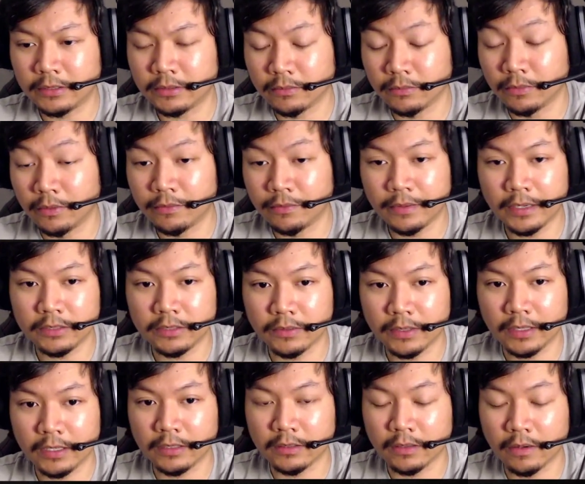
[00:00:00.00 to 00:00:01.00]
refresh
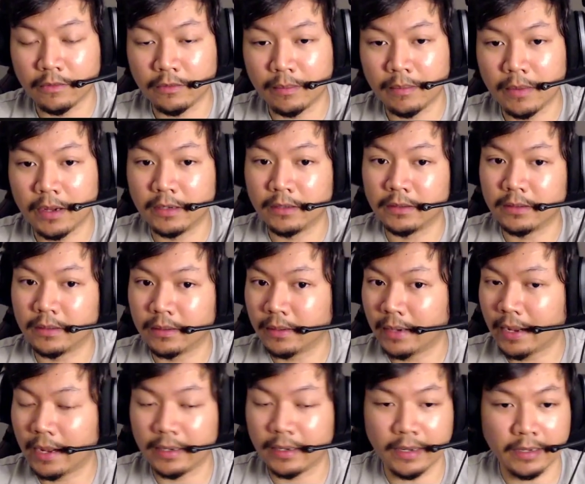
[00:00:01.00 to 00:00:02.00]
rate is of the monitor,
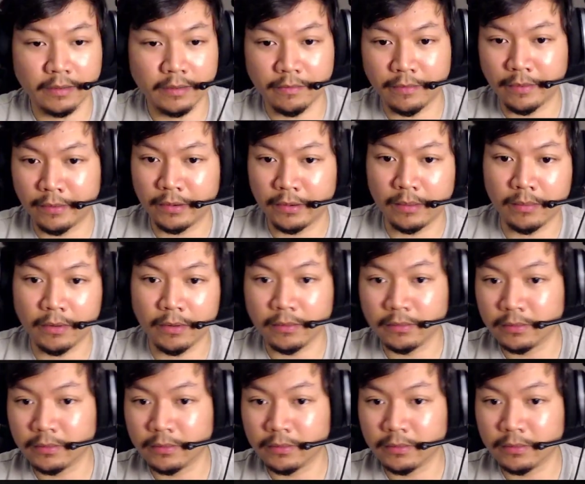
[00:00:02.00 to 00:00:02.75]
and that's variable.